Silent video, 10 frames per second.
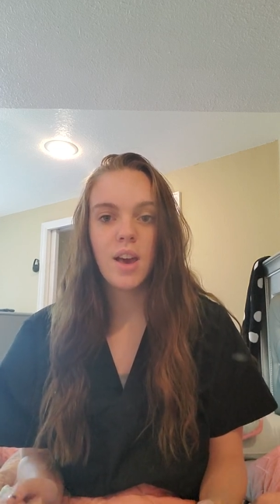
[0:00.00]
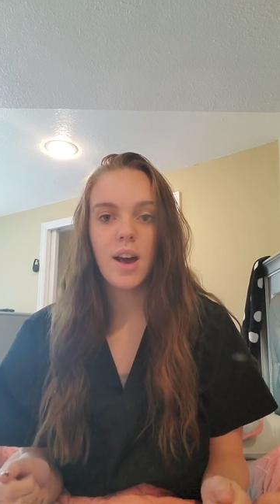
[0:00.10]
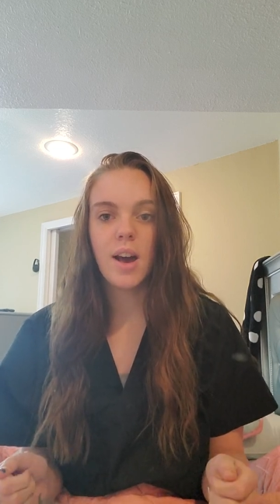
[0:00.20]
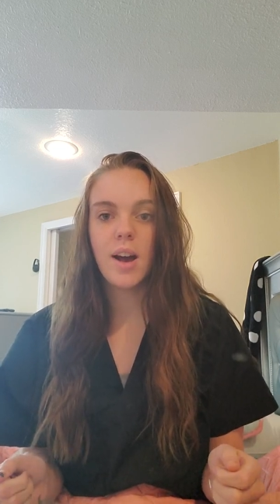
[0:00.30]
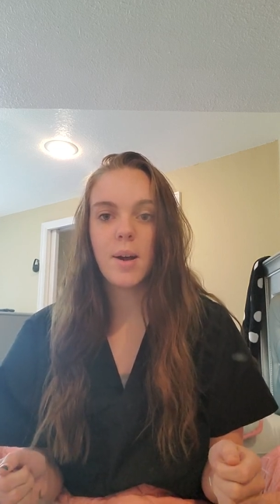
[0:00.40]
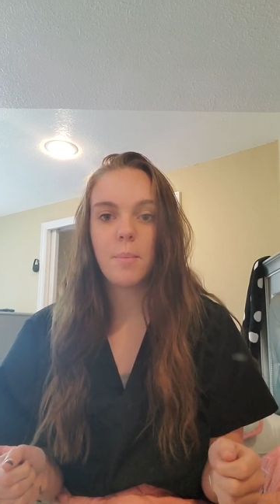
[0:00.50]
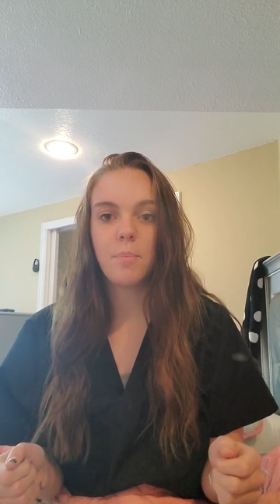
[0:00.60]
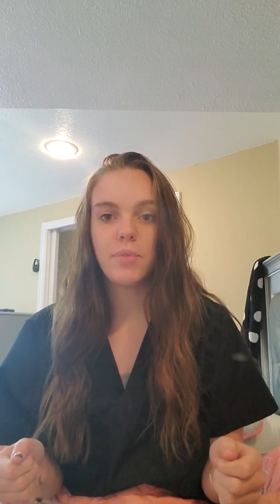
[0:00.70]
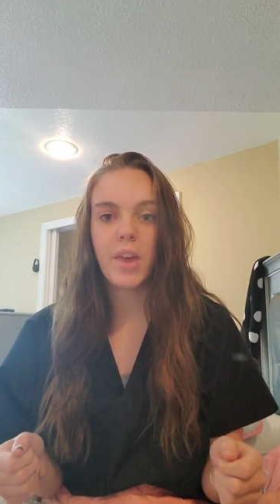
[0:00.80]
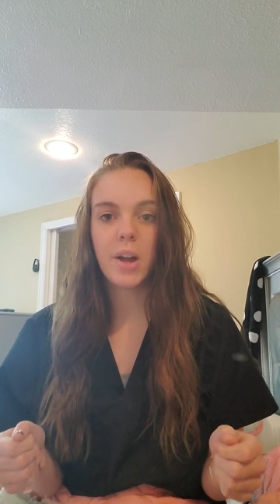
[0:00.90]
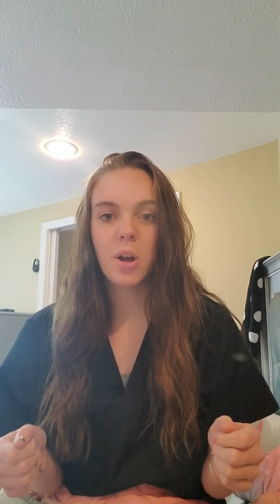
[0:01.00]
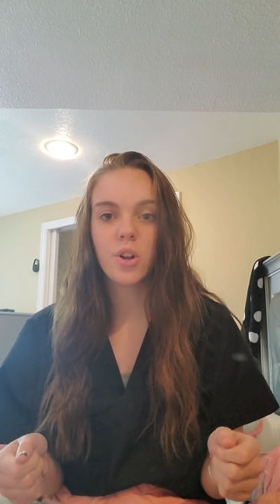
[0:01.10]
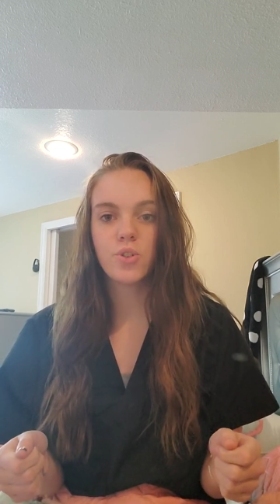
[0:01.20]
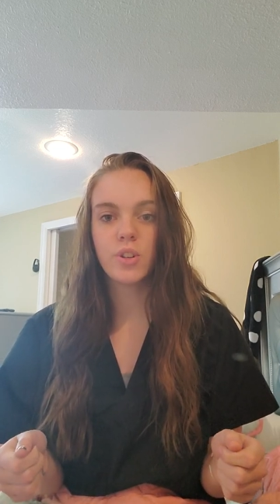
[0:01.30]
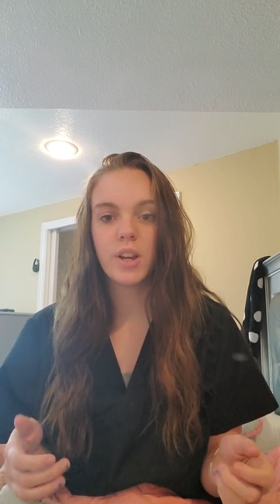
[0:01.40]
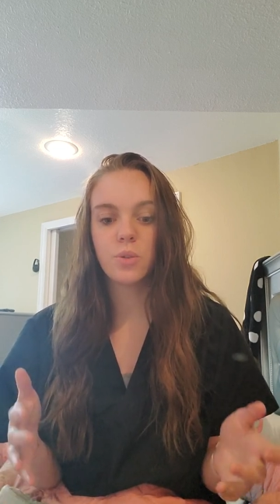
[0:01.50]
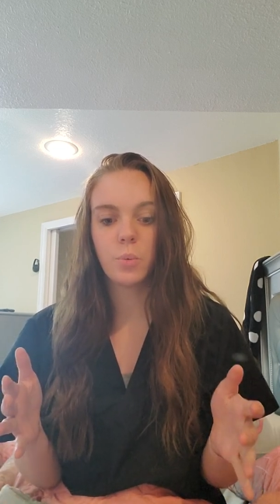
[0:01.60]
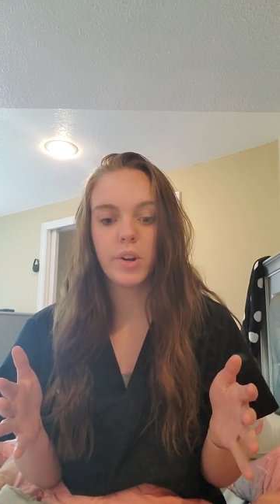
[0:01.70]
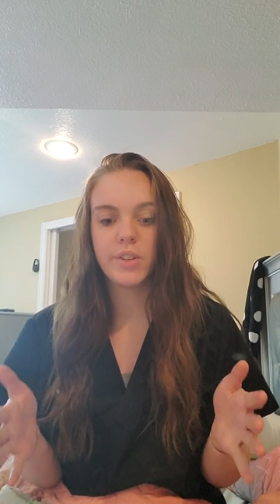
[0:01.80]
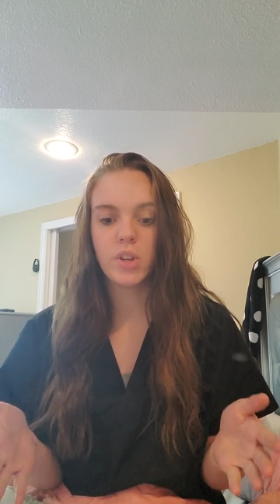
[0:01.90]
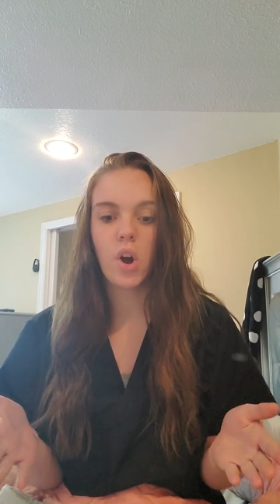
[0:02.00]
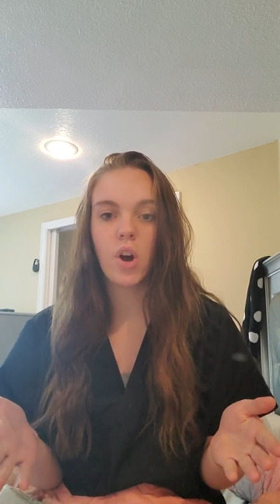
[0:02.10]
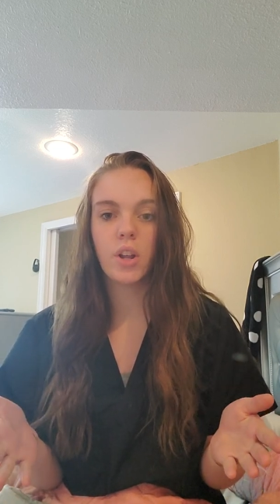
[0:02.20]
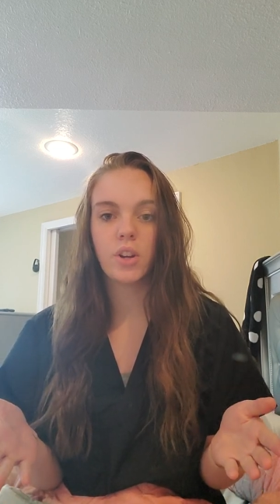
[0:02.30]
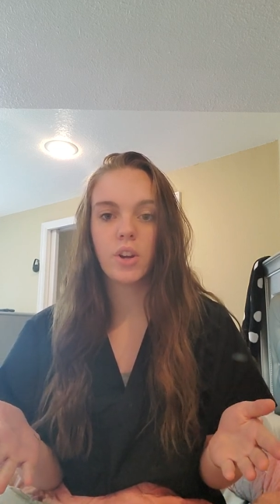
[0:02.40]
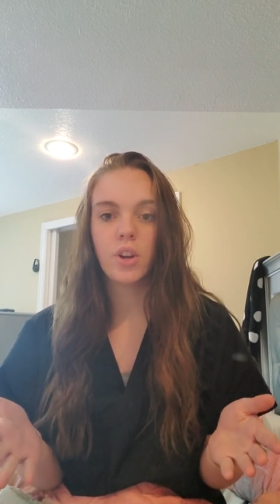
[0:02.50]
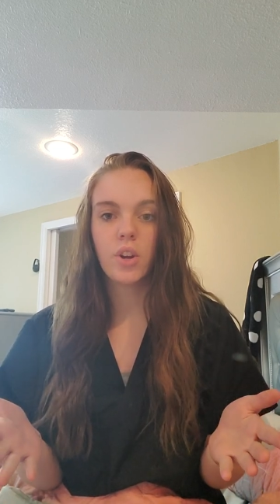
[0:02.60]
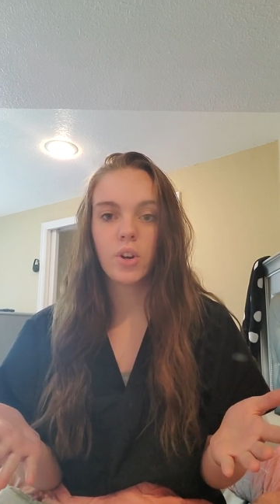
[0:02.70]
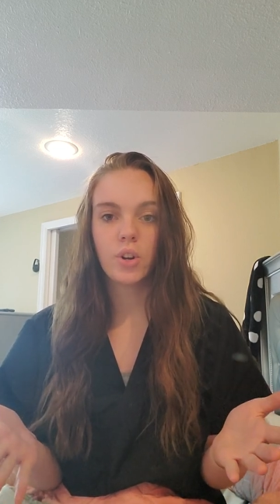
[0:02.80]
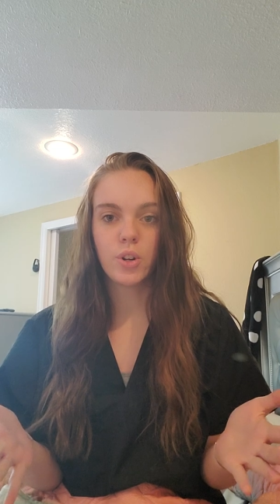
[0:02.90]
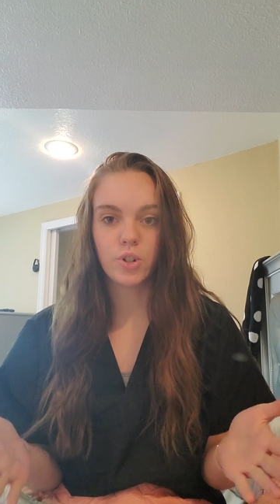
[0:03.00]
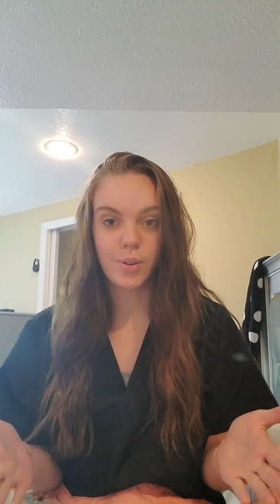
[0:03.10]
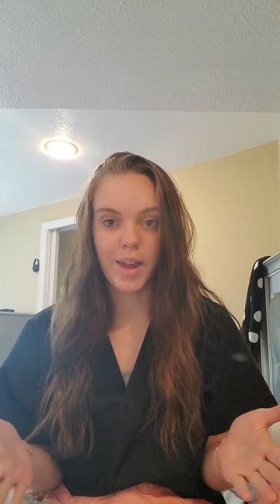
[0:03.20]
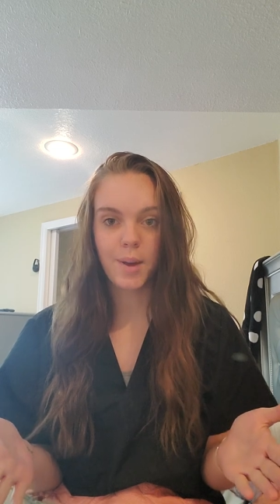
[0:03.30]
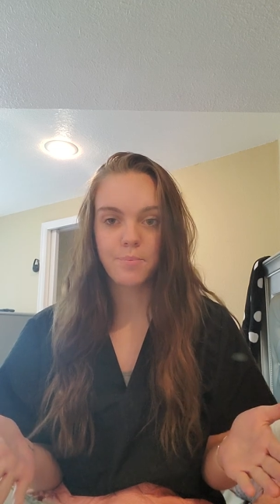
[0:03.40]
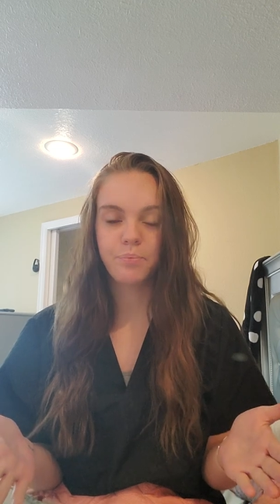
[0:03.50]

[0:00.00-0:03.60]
that contradict what is on her tray.